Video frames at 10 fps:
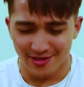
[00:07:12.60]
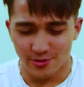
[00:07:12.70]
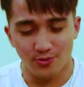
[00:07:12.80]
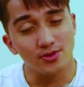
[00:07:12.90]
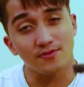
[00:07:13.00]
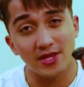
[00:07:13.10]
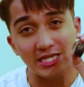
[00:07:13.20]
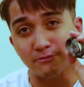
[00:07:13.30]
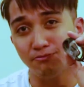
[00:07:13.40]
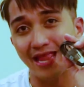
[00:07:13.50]
So
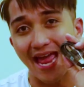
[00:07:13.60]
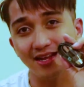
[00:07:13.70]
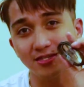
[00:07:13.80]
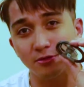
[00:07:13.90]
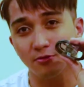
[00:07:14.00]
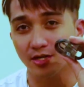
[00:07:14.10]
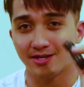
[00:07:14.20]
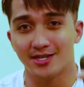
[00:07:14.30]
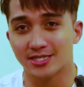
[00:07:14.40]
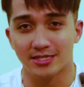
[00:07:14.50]
it's black, so
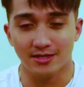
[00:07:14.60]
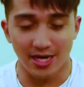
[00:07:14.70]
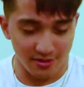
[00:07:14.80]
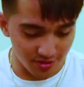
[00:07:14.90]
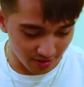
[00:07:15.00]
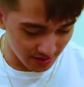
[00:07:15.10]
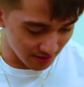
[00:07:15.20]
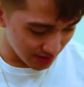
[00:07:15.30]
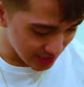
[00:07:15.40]
it doesn't get dirty